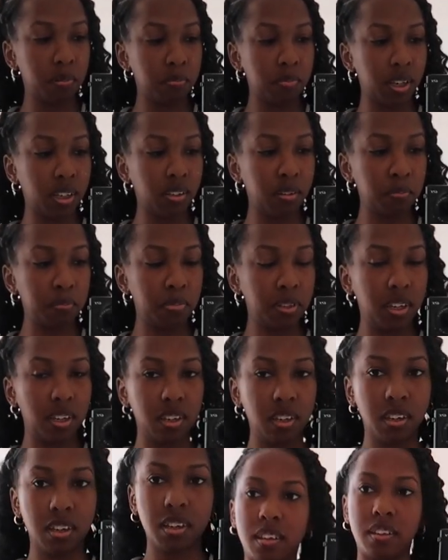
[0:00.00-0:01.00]
my
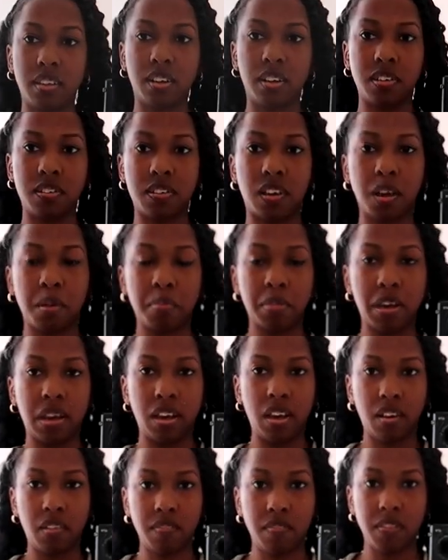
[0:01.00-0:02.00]
company. And then on top I
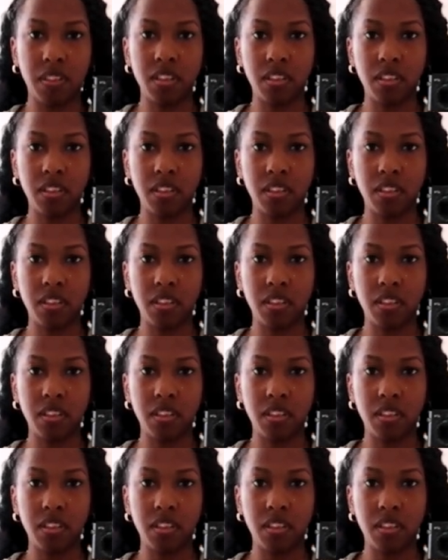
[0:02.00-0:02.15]
have